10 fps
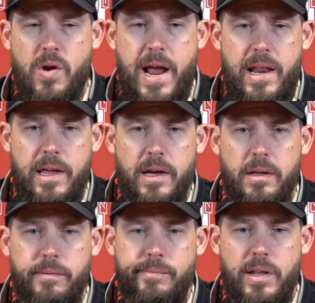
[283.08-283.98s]
creating
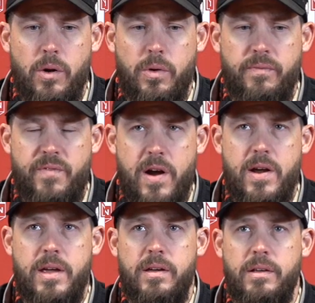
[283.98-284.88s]
a, you know,
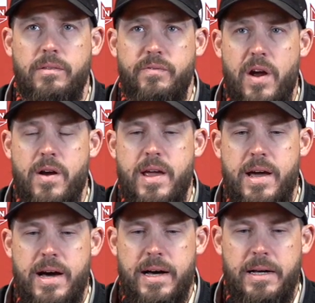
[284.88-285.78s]
very,
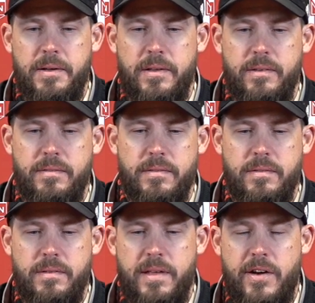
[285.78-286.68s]
very
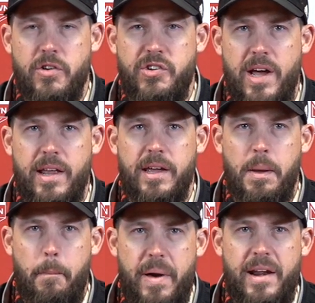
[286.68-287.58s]
energetic,
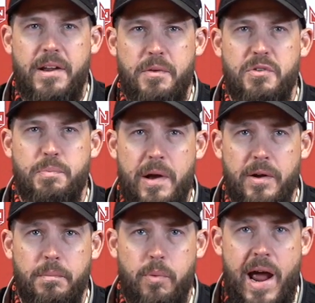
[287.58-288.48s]
competitive
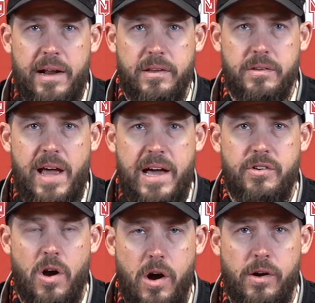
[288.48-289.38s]
spirit in practice.
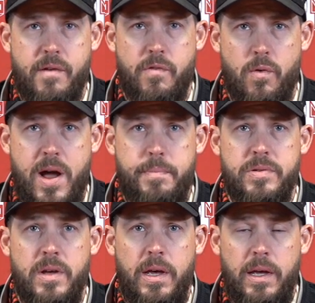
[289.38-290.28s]
Guys are hungry for
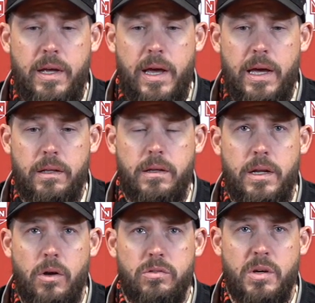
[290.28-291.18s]
reps. And,
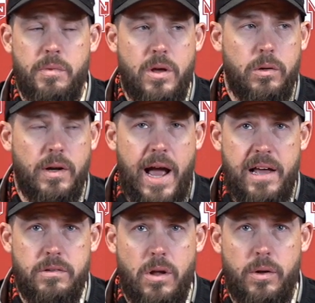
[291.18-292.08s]
you know, some of the older
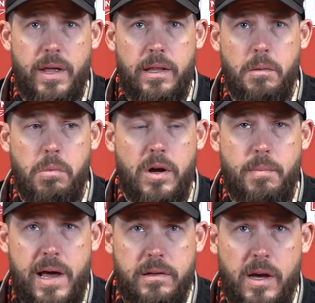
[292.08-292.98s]
guys know that the
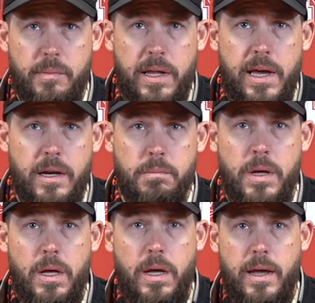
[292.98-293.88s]
boogeyman's coming to get them
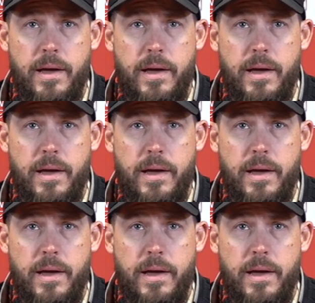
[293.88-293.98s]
